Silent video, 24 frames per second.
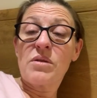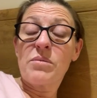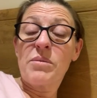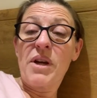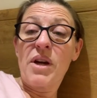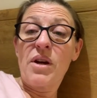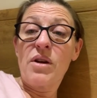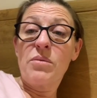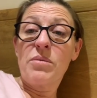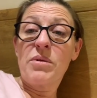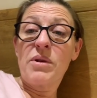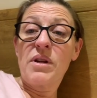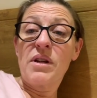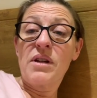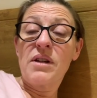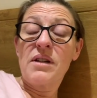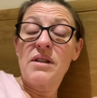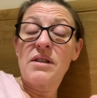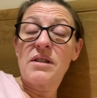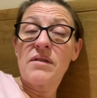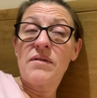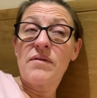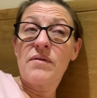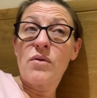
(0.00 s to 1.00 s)
to be open and
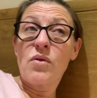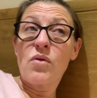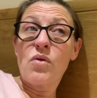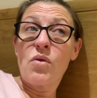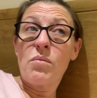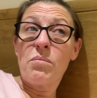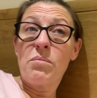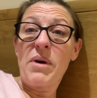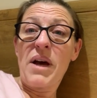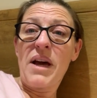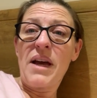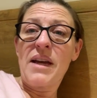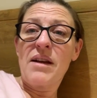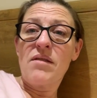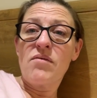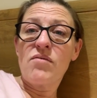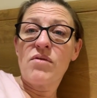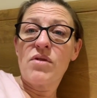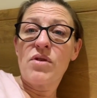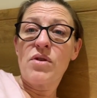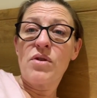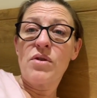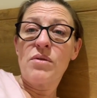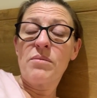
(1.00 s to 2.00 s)
it's a four bay
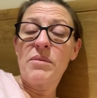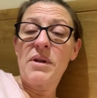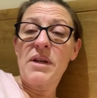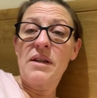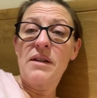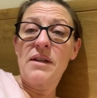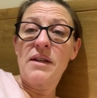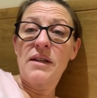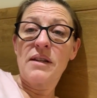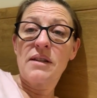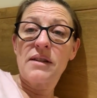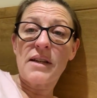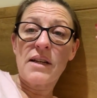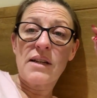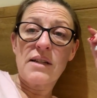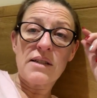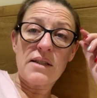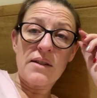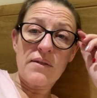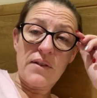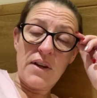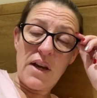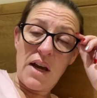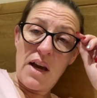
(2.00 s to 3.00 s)
room in the
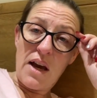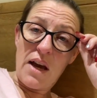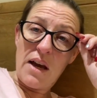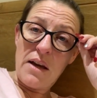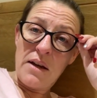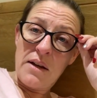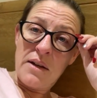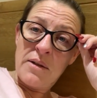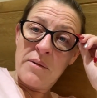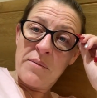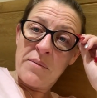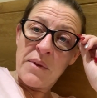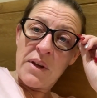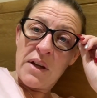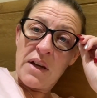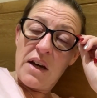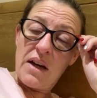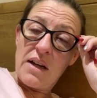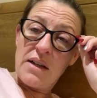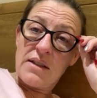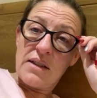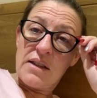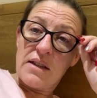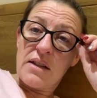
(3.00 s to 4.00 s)
intensive care.
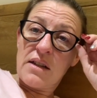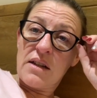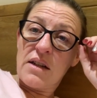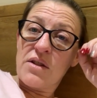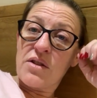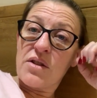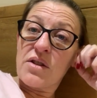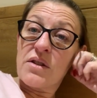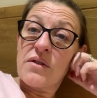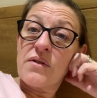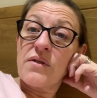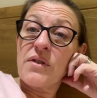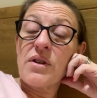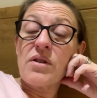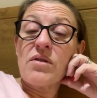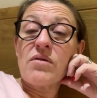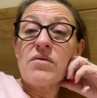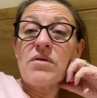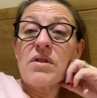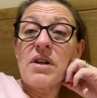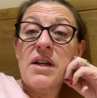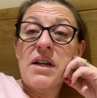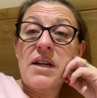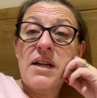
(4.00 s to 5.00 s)
I said, and I just feel
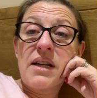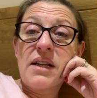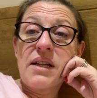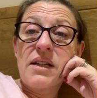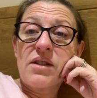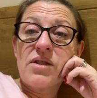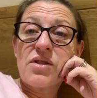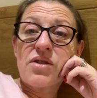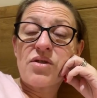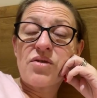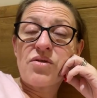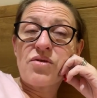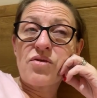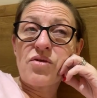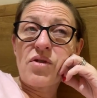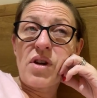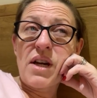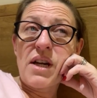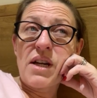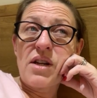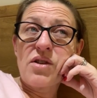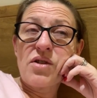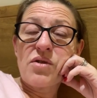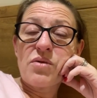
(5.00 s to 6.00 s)
really
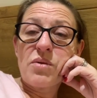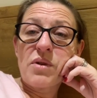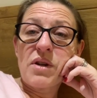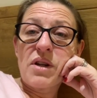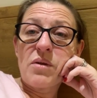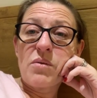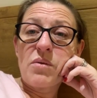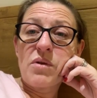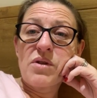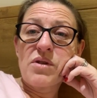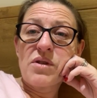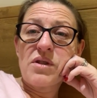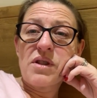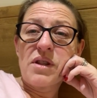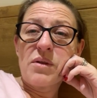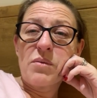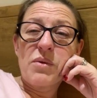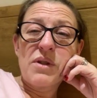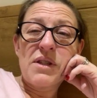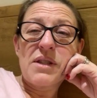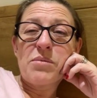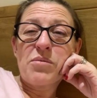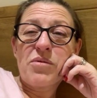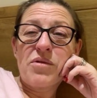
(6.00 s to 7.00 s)
strange when I want to
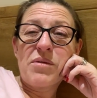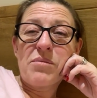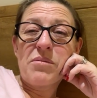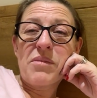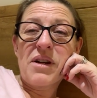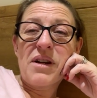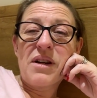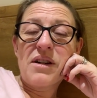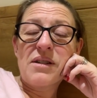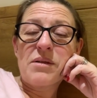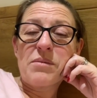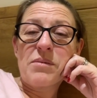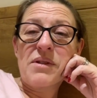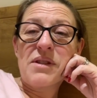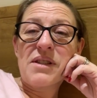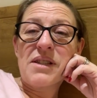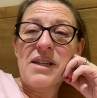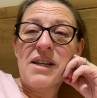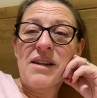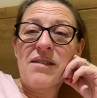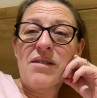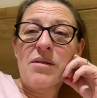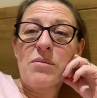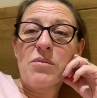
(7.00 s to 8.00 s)
whisper in my husband's
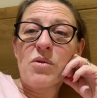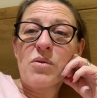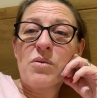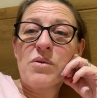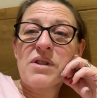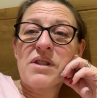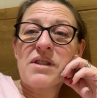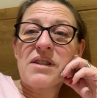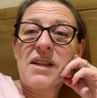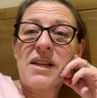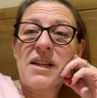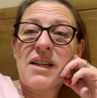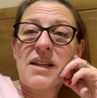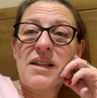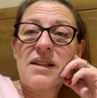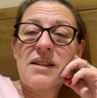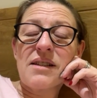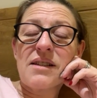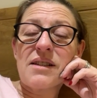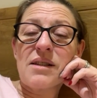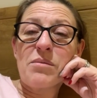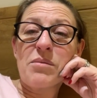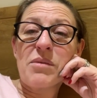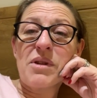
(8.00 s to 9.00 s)
ear. I'm always thinking
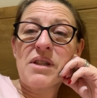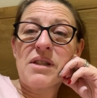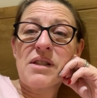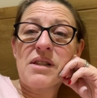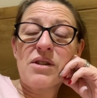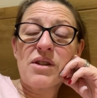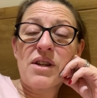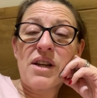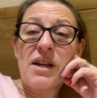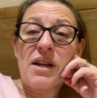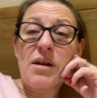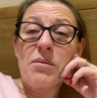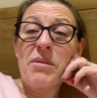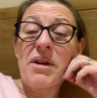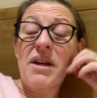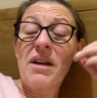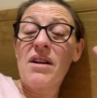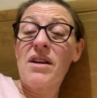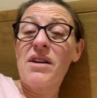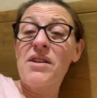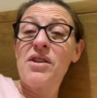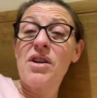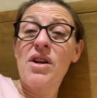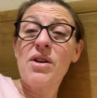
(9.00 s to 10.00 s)
that somebody's looking at me, and
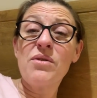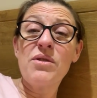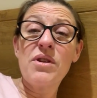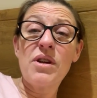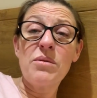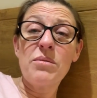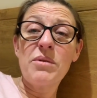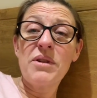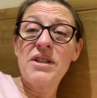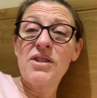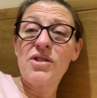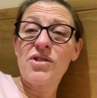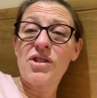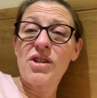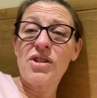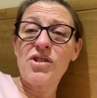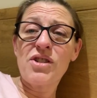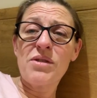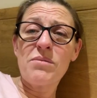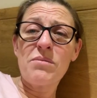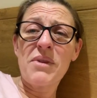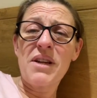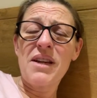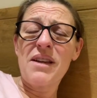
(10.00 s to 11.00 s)
I know nobody's
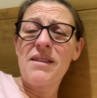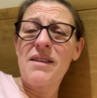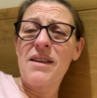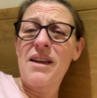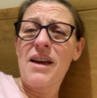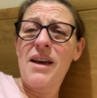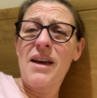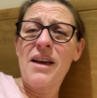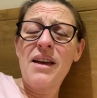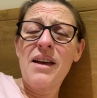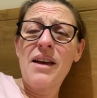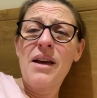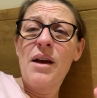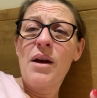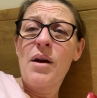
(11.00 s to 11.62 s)
judging me in there,